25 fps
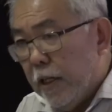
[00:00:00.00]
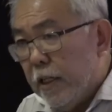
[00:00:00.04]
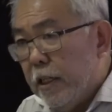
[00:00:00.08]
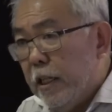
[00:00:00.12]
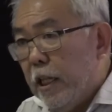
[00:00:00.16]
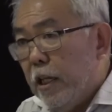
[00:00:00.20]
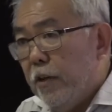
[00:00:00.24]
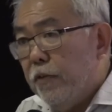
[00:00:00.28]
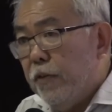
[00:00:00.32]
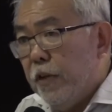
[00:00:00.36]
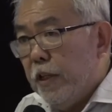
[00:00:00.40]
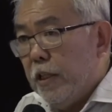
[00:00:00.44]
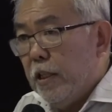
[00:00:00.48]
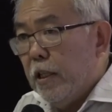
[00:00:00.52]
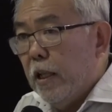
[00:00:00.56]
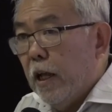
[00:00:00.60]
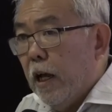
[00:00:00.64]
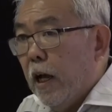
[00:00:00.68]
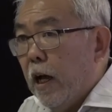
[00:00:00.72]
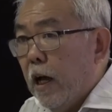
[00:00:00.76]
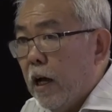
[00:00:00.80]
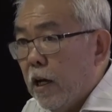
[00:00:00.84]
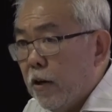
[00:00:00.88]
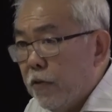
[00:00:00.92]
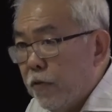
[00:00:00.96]
David
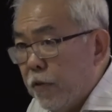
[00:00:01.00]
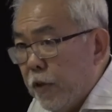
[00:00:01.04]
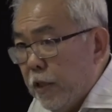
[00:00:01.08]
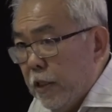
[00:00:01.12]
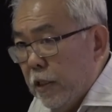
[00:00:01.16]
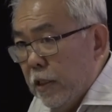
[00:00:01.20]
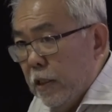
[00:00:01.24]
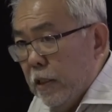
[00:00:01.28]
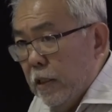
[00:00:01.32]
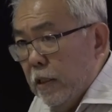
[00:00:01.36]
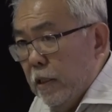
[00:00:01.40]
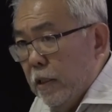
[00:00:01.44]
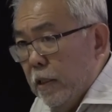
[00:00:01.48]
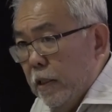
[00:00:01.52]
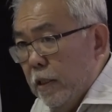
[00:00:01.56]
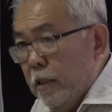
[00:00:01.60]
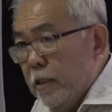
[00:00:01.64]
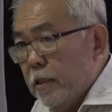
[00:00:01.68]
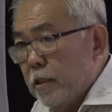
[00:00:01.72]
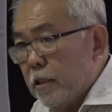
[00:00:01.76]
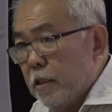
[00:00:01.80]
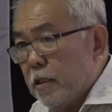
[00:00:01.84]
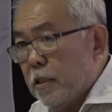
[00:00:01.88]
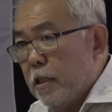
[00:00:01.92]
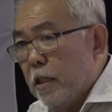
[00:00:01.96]
Harvey in
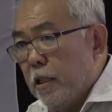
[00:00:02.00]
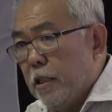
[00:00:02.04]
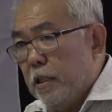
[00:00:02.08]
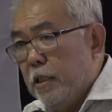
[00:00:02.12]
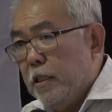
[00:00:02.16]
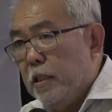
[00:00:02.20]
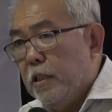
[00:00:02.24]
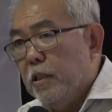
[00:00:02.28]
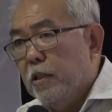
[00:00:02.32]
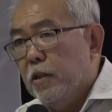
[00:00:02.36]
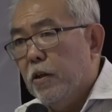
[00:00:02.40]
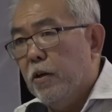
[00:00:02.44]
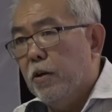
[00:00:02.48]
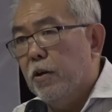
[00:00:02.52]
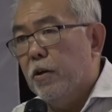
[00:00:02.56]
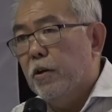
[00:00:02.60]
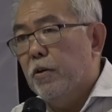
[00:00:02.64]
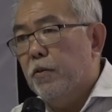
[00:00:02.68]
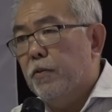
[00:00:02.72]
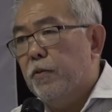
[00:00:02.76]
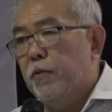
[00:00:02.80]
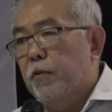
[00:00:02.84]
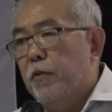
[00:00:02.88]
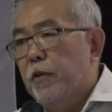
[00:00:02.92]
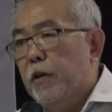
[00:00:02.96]
the study
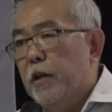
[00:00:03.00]
of